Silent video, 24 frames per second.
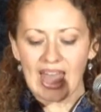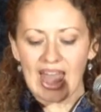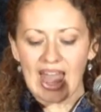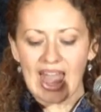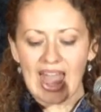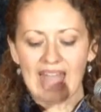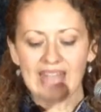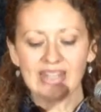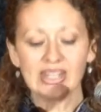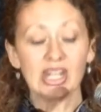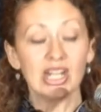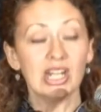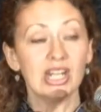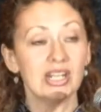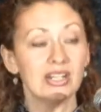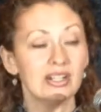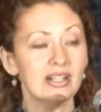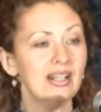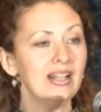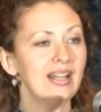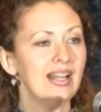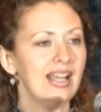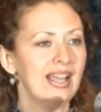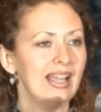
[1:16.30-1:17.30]
and
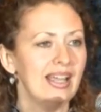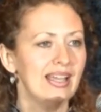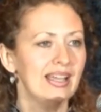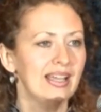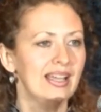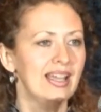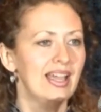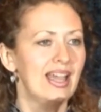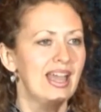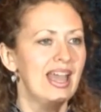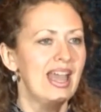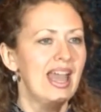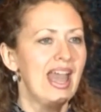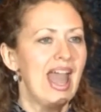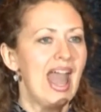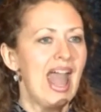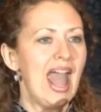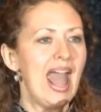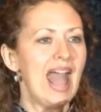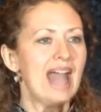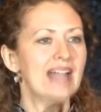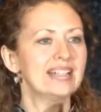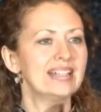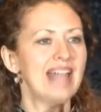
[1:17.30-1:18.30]
learning.
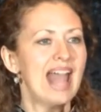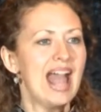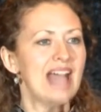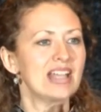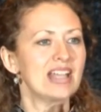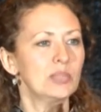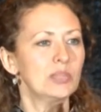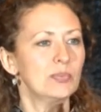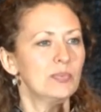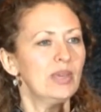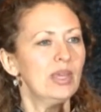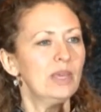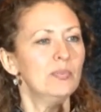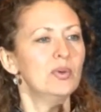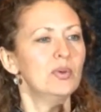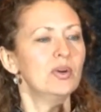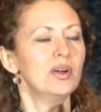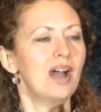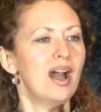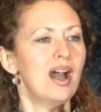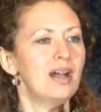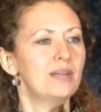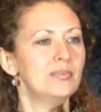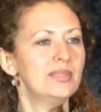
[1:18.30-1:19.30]
And as people
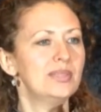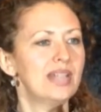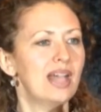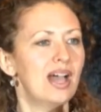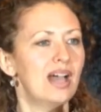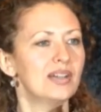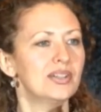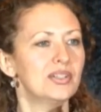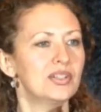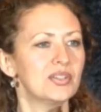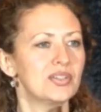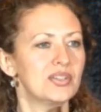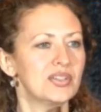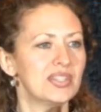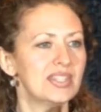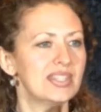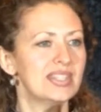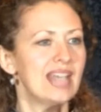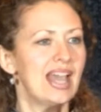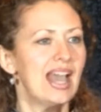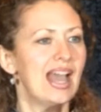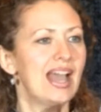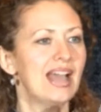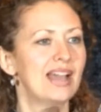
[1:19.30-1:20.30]
come to
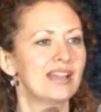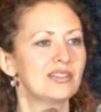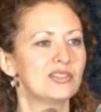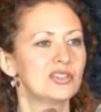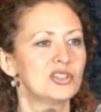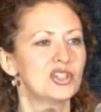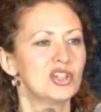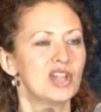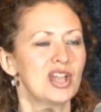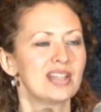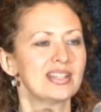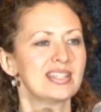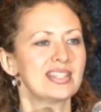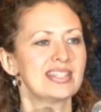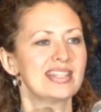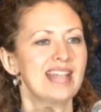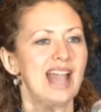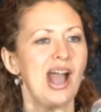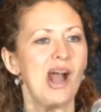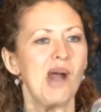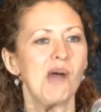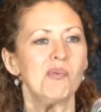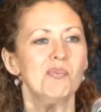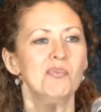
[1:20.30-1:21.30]
understand just
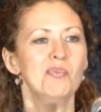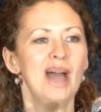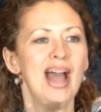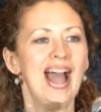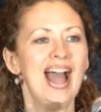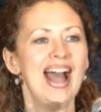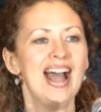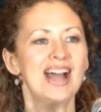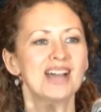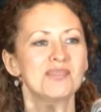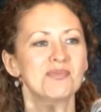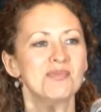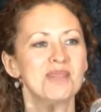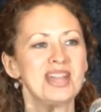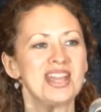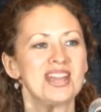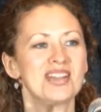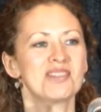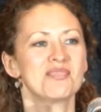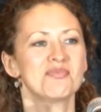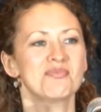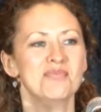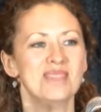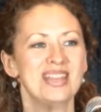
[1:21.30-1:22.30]
how bad we
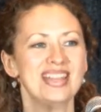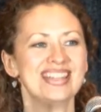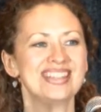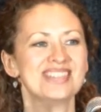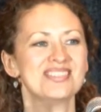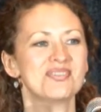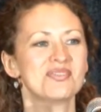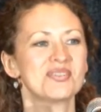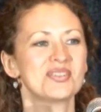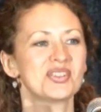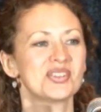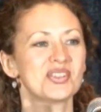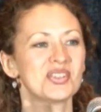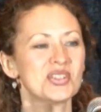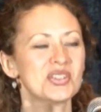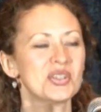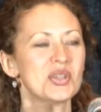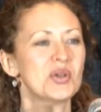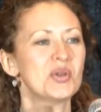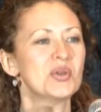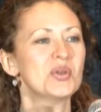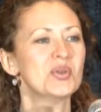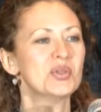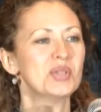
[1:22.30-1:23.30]
have been for
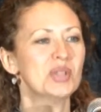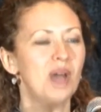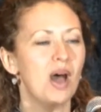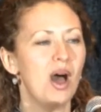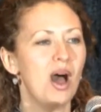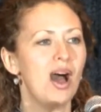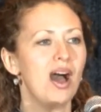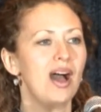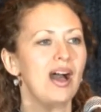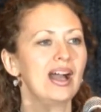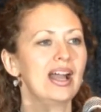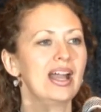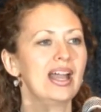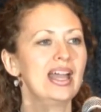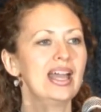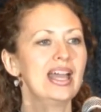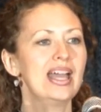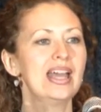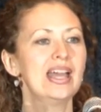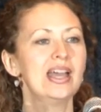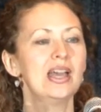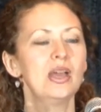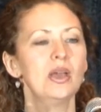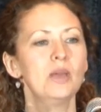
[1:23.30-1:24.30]
so long,
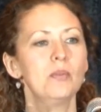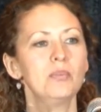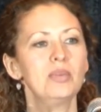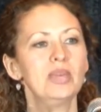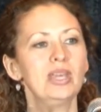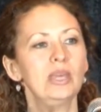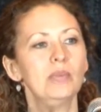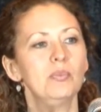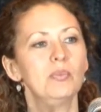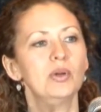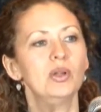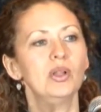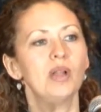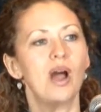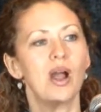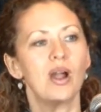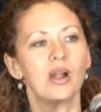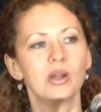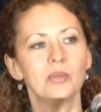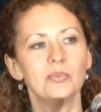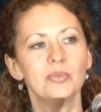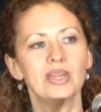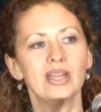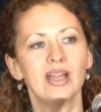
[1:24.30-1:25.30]
people
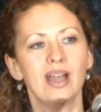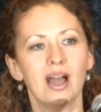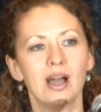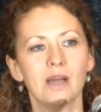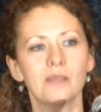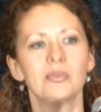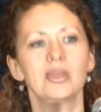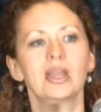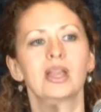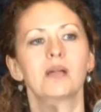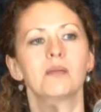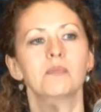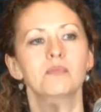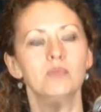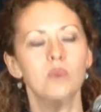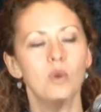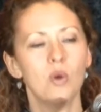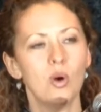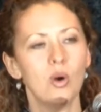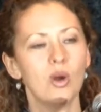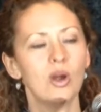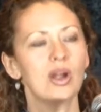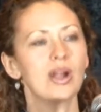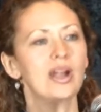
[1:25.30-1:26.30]
are becoming
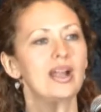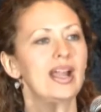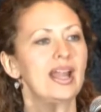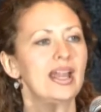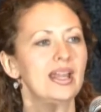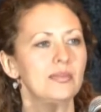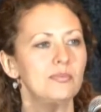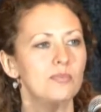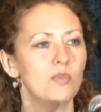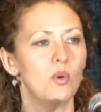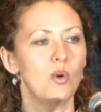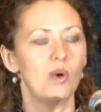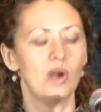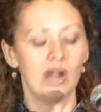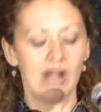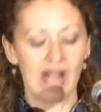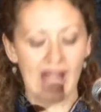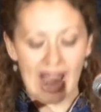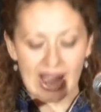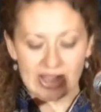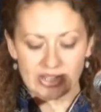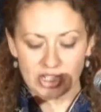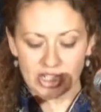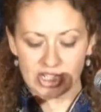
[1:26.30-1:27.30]
more and more
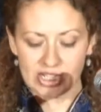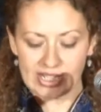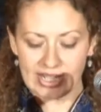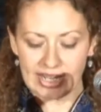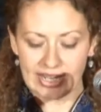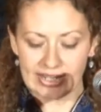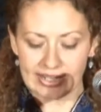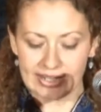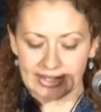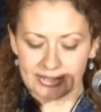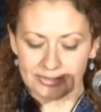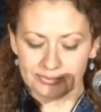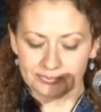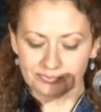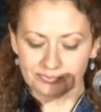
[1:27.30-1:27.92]
agitated.